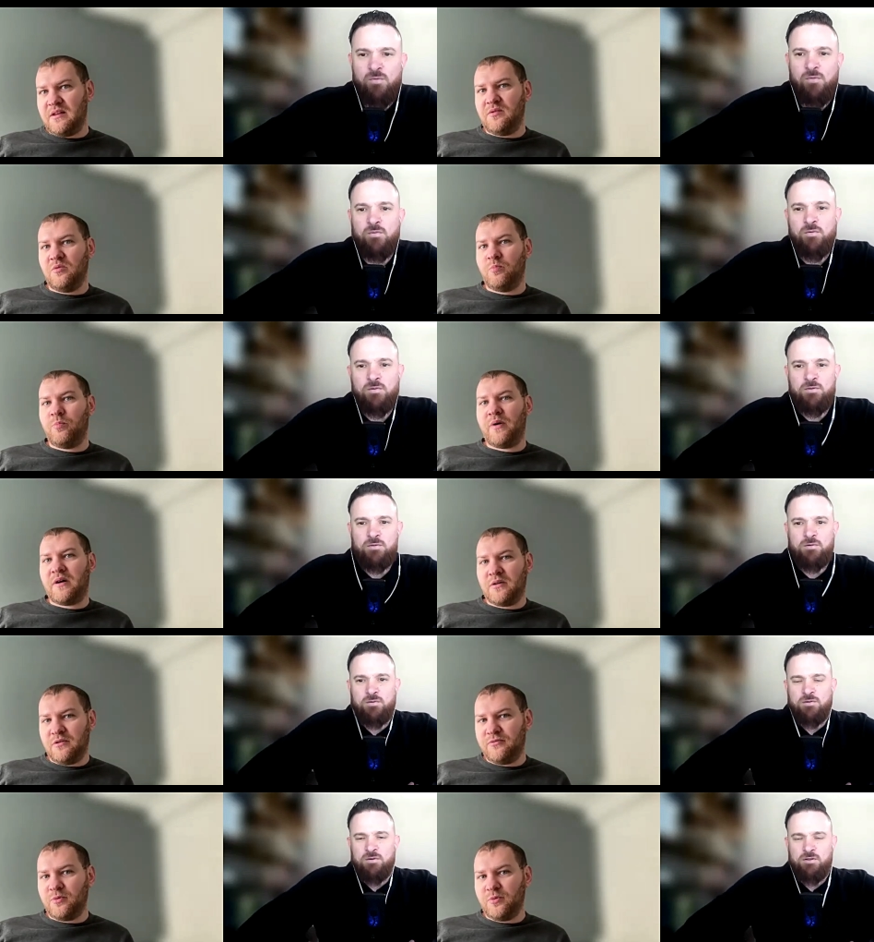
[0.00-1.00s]
Speaker 1: and a
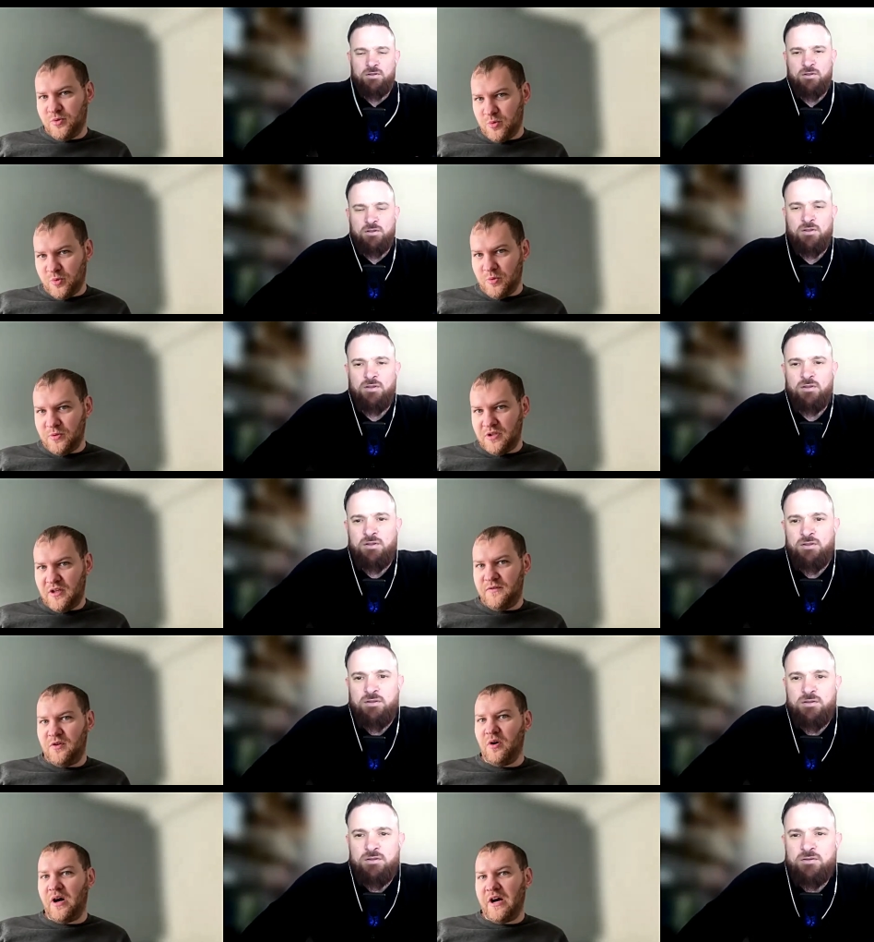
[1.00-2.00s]
powerful tool if
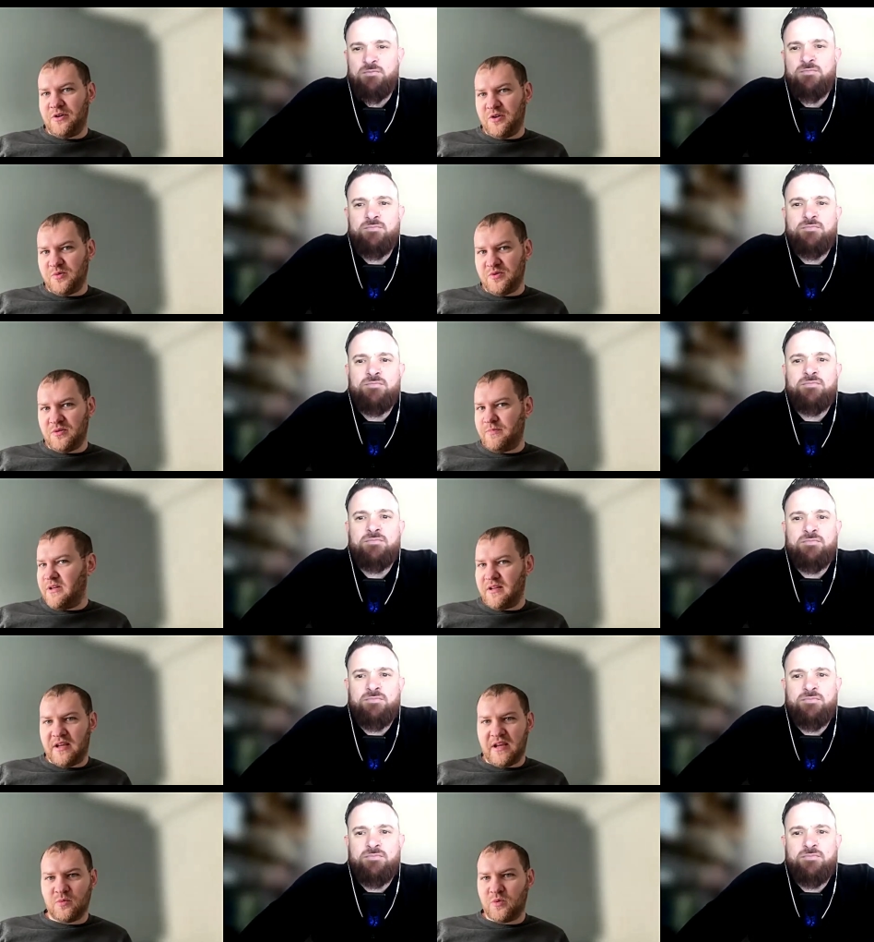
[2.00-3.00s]
you know how to use it. But
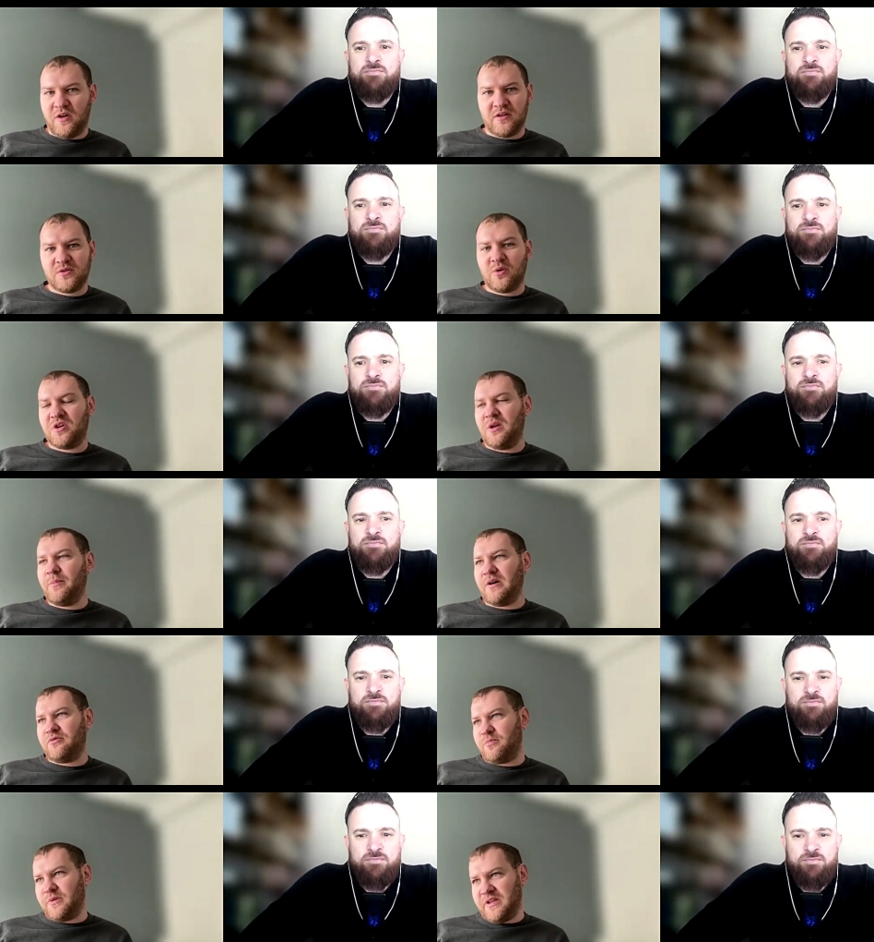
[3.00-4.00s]
again, we're not talking
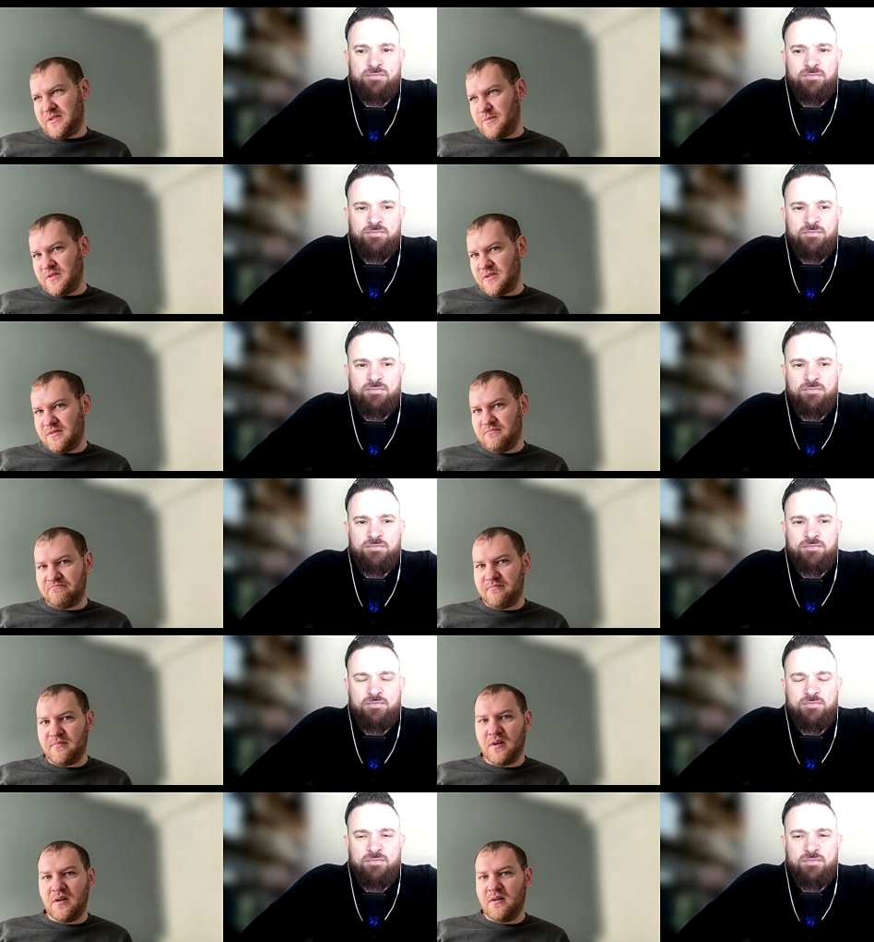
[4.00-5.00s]
about replacements.
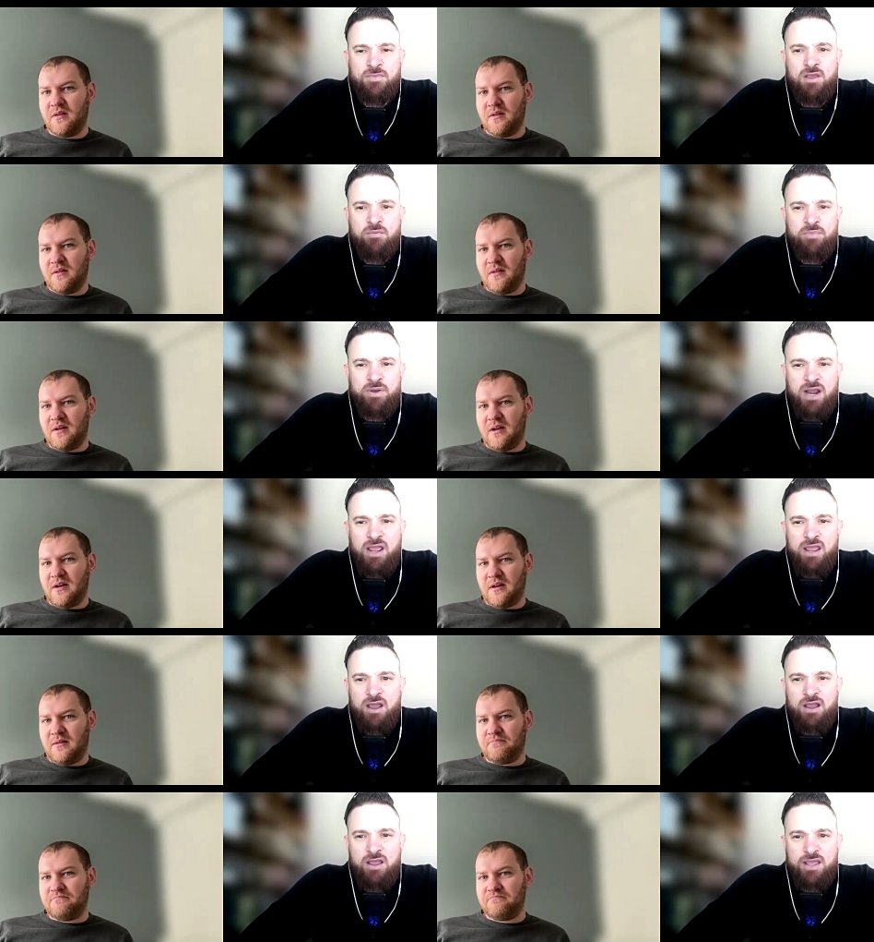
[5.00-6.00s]
Speaker 2: But um,
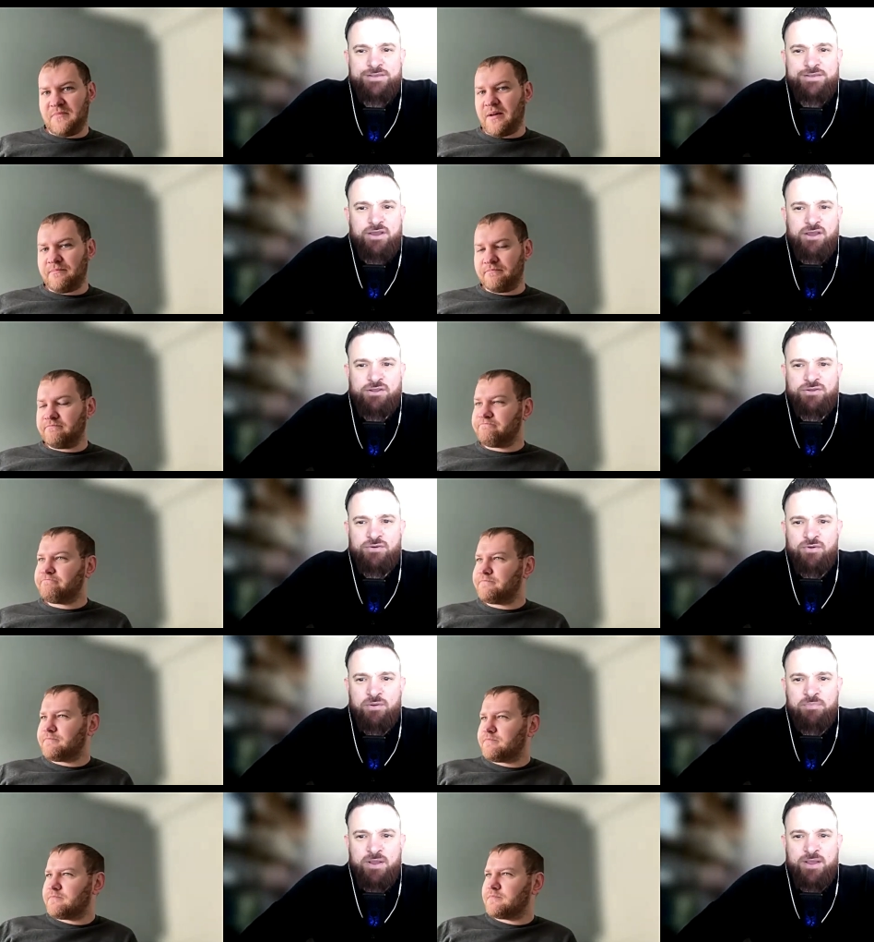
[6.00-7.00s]
AI is going to
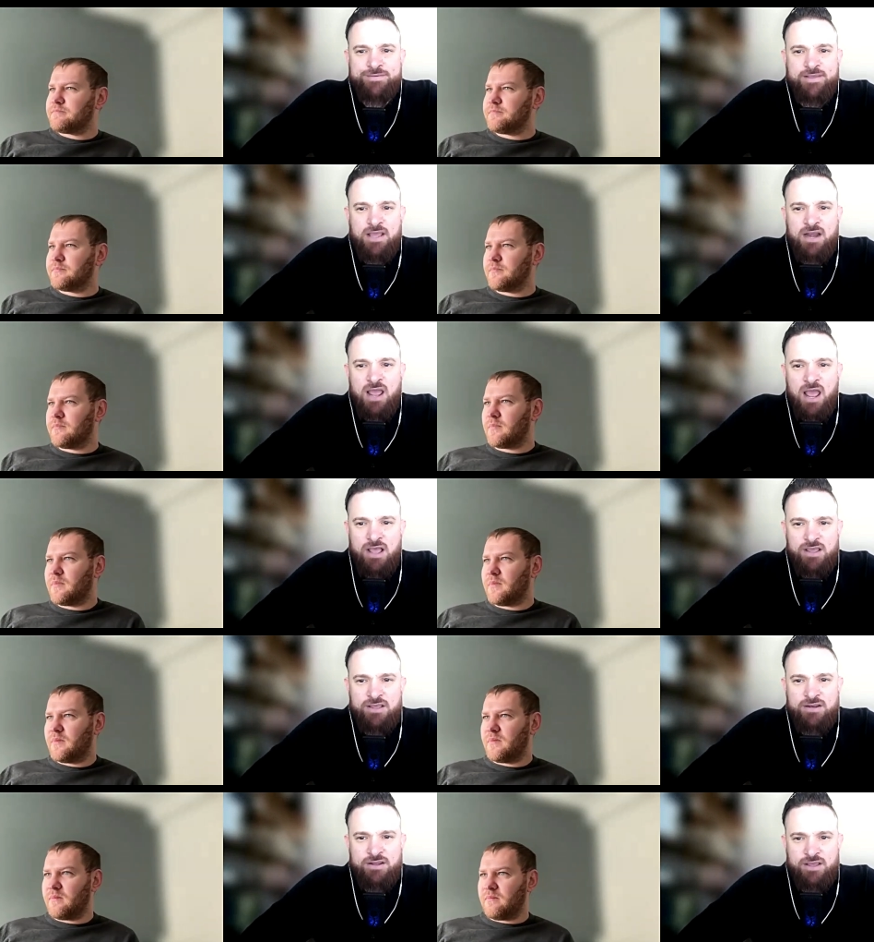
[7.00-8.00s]
replace, and
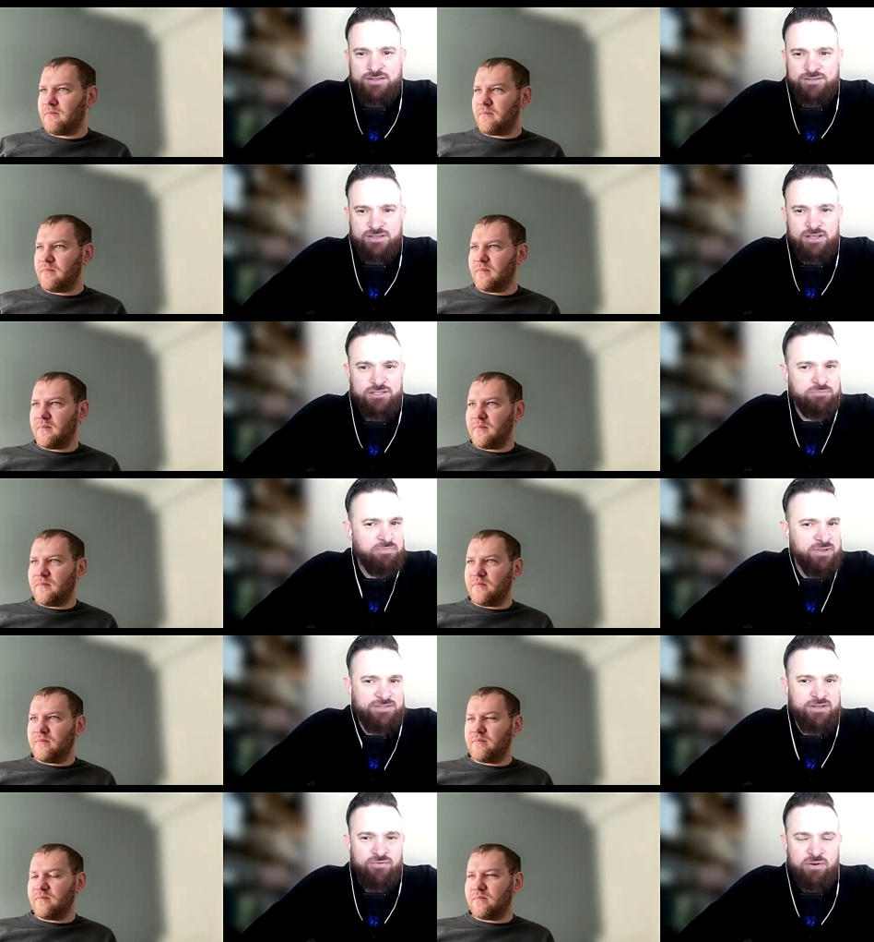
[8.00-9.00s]
and it's, it's
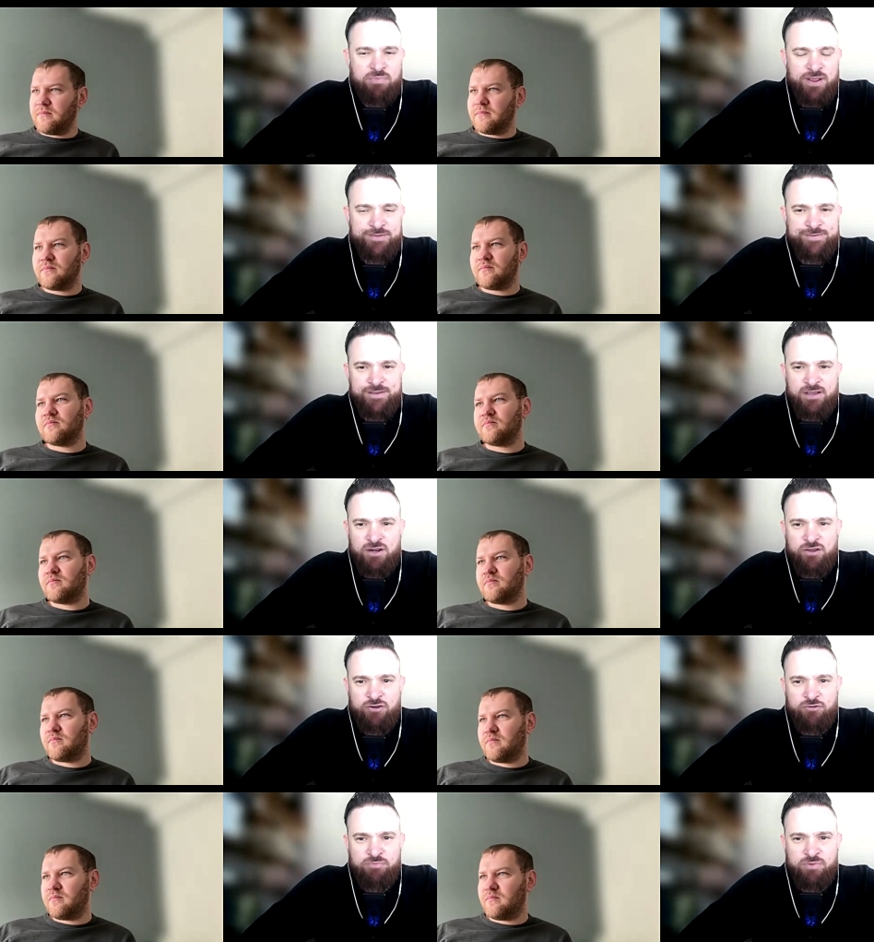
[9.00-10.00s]
busy replacing a
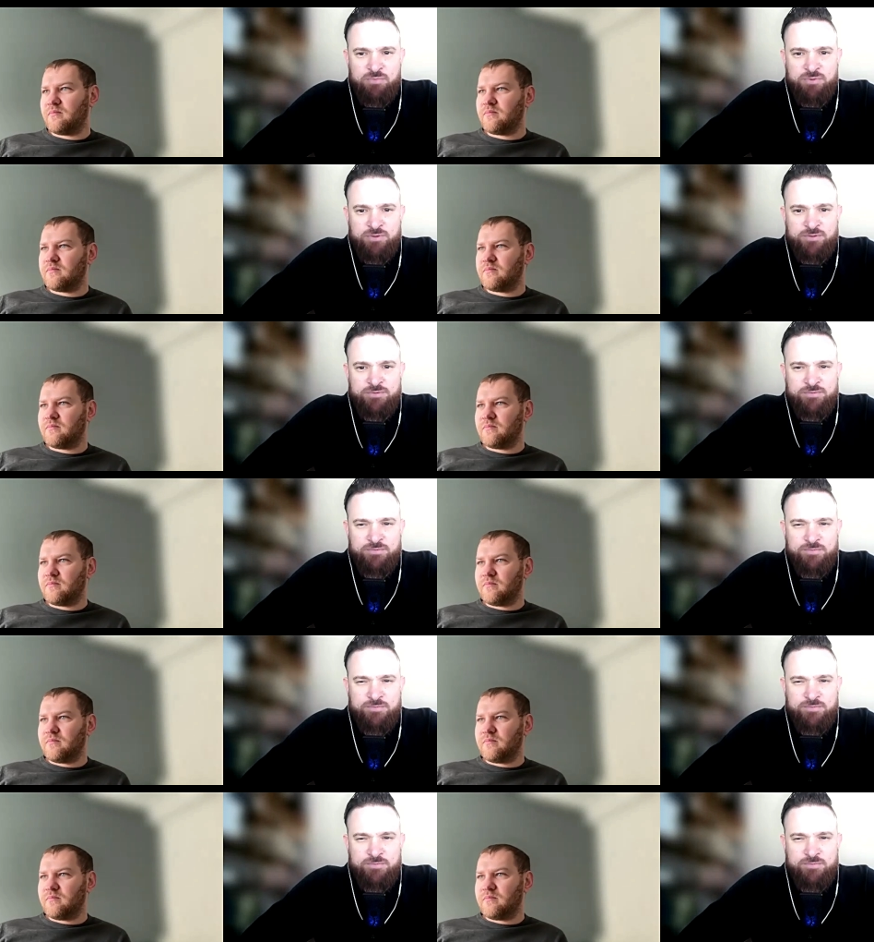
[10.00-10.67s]
lot of people.